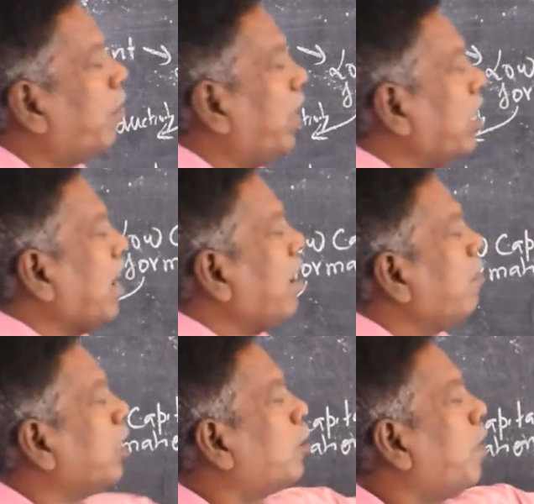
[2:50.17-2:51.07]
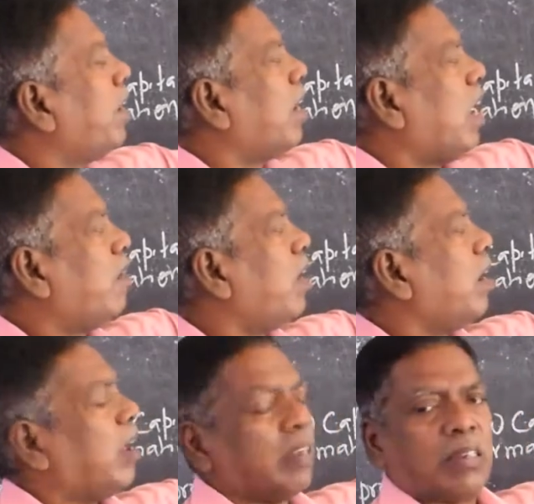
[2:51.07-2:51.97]
So when the investment
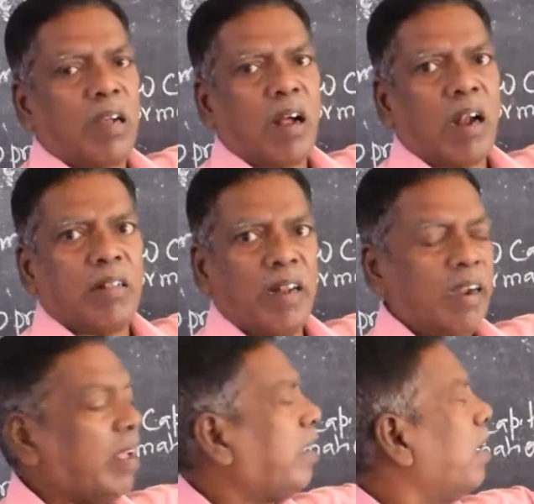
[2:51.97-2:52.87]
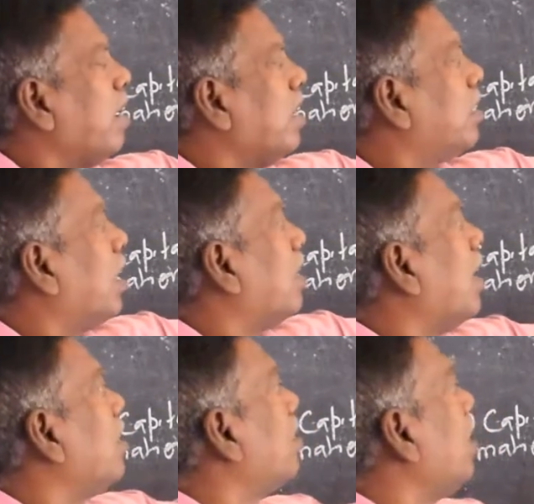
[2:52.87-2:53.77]
level is on the decrease,
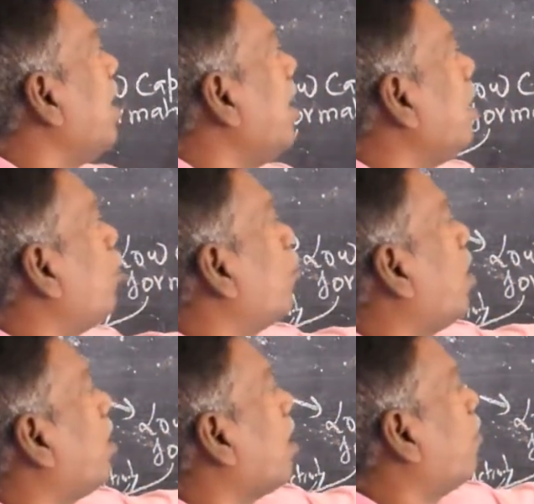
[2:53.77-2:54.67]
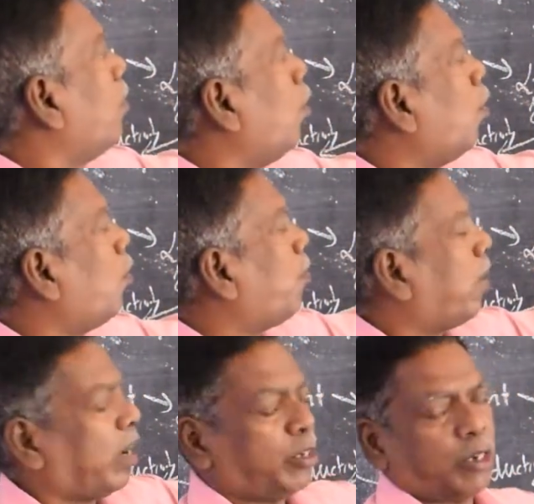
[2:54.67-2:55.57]
that is leading to that of low
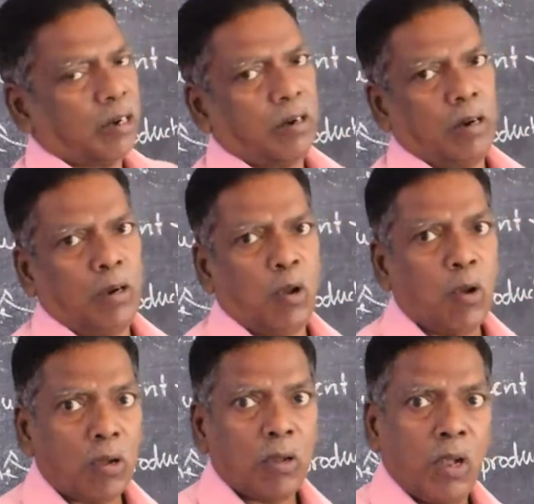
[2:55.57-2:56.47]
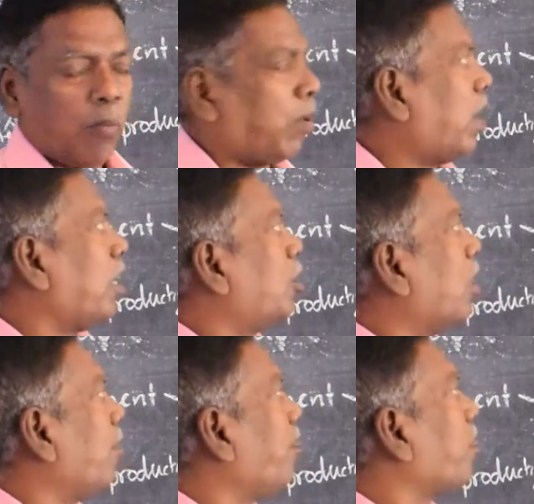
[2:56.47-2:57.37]
production. Low
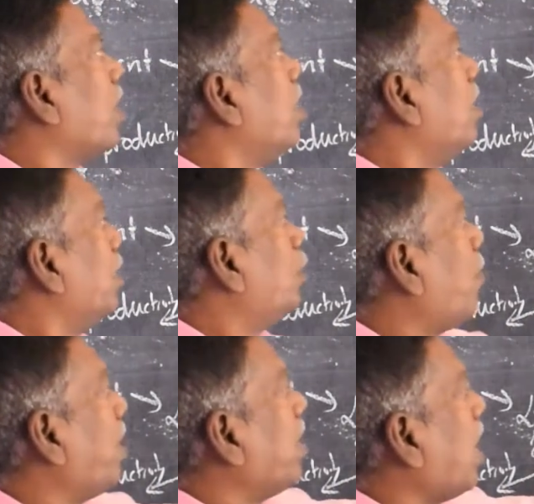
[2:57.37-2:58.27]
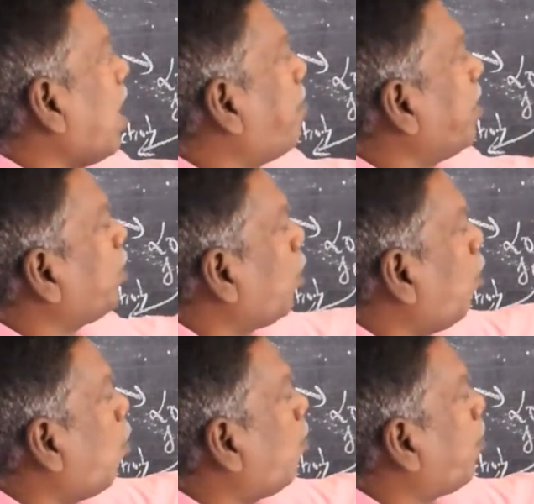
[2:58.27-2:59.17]
production. So when there happens
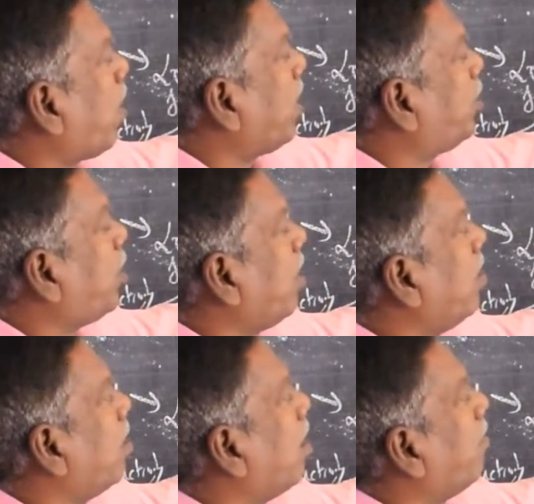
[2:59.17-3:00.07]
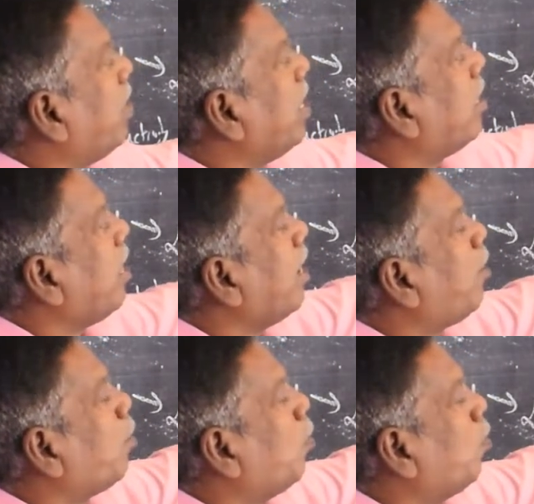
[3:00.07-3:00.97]
low production, it
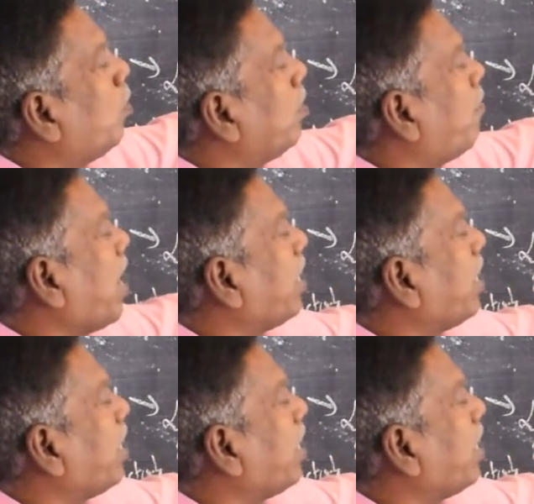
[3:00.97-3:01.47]
leads to